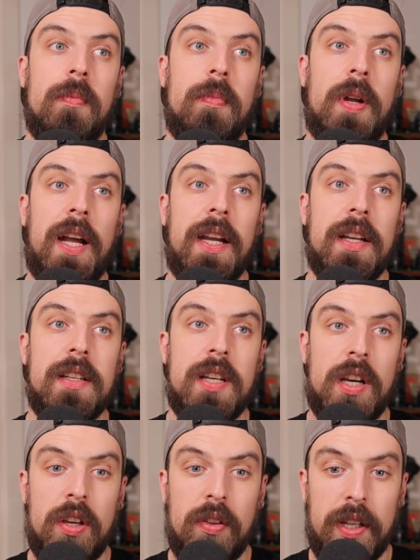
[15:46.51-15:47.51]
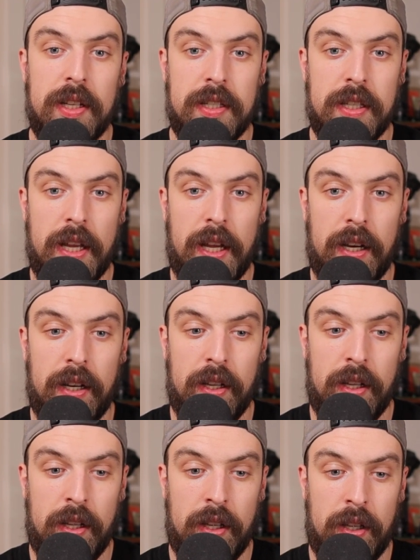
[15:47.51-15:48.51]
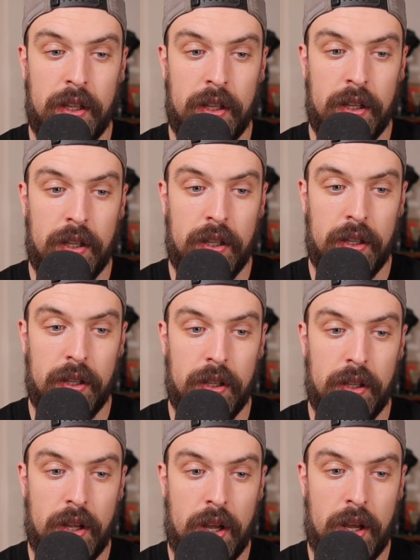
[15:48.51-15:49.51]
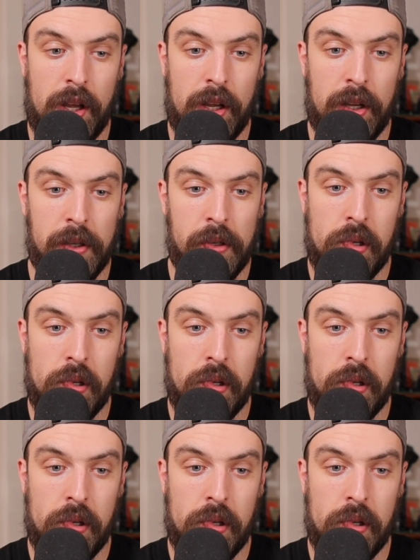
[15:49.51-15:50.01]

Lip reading: But I can tell you this, that uh,